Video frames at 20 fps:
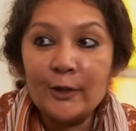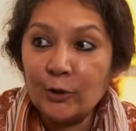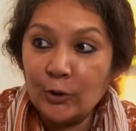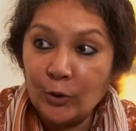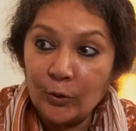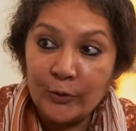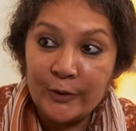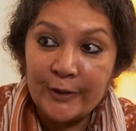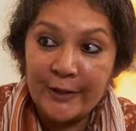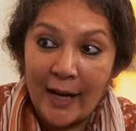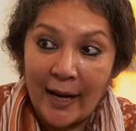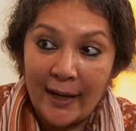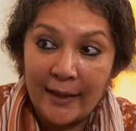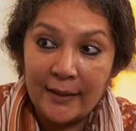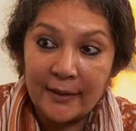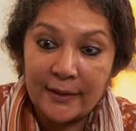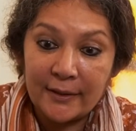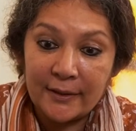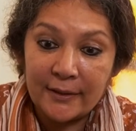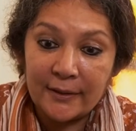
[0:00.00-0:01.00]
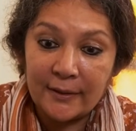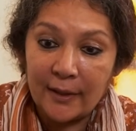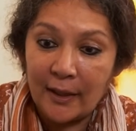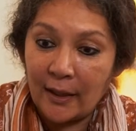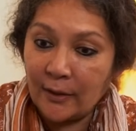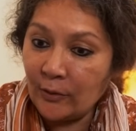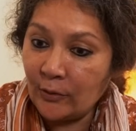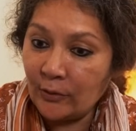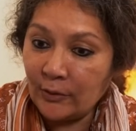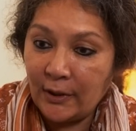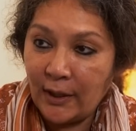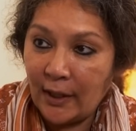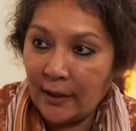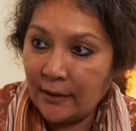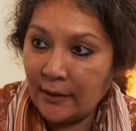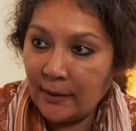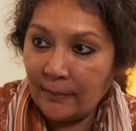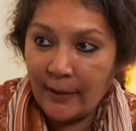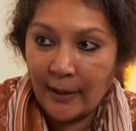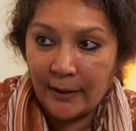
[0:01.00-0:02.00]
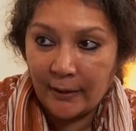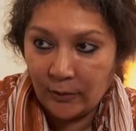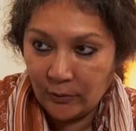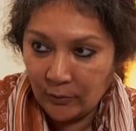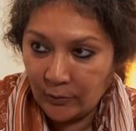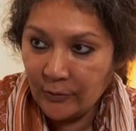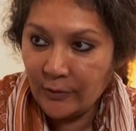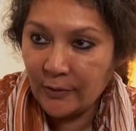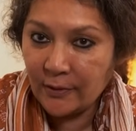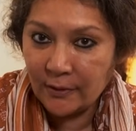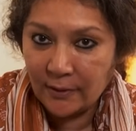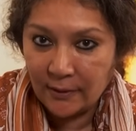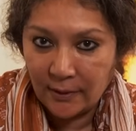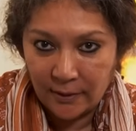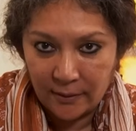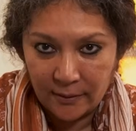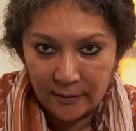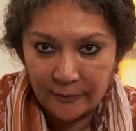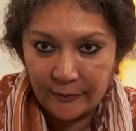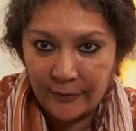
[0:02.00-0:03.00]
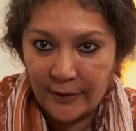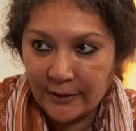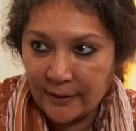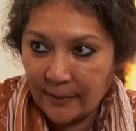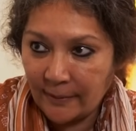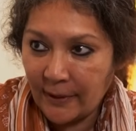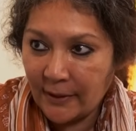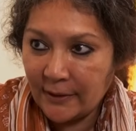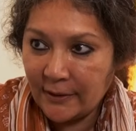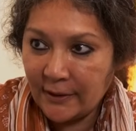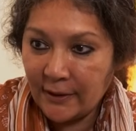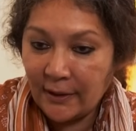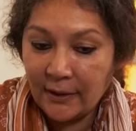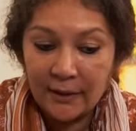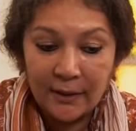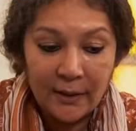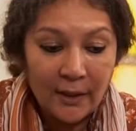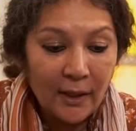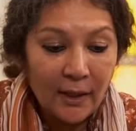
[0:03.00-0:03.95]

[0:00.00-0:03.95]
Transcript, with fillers: And two sides, Ayodhya, they might lose the Faizabad seat.